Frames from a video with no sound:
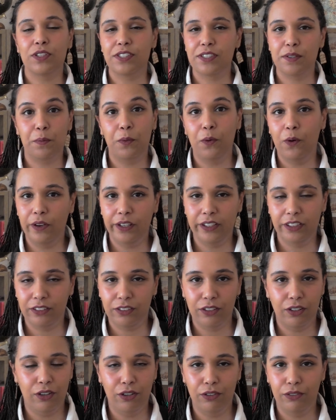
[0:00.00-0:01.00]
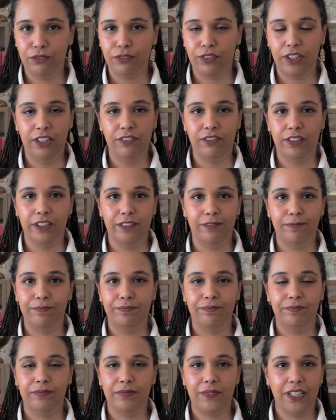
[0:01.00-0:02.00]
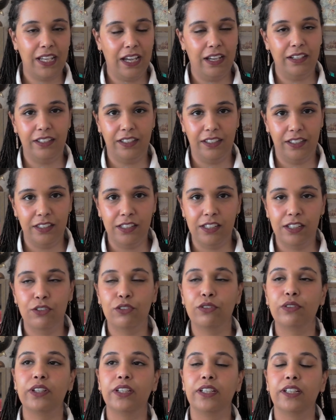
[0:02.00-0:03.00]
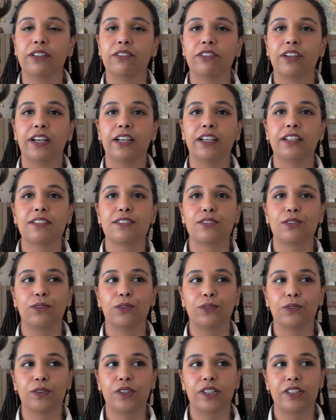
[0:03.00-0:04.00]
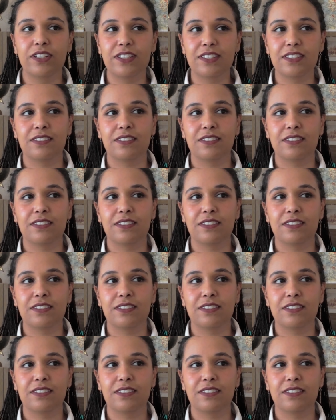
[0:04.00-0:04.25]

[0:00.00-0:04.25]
the point of even getting a degree, right? So there is